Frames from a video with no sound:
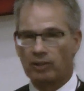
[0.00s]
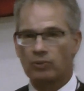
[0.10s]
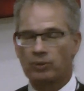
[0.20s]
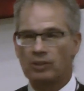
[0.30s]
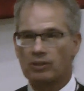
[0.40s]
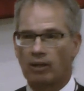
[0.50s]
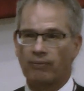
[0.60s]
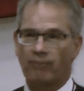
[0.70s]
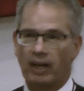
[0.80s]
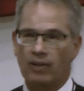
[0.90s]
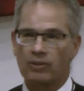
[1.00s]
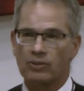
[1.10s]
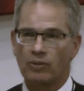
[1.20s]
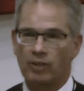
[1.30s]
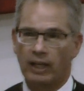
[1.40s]
increase our faith
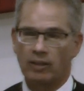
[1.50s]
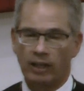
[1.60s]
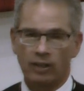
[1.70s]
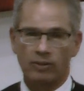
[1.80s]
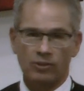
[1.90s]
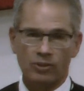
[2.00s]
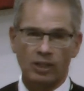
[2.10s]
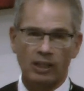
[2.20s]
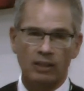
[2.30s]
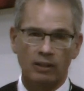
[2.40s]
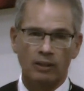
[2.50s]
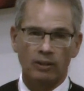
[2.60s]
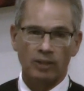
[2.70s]
is so that they could see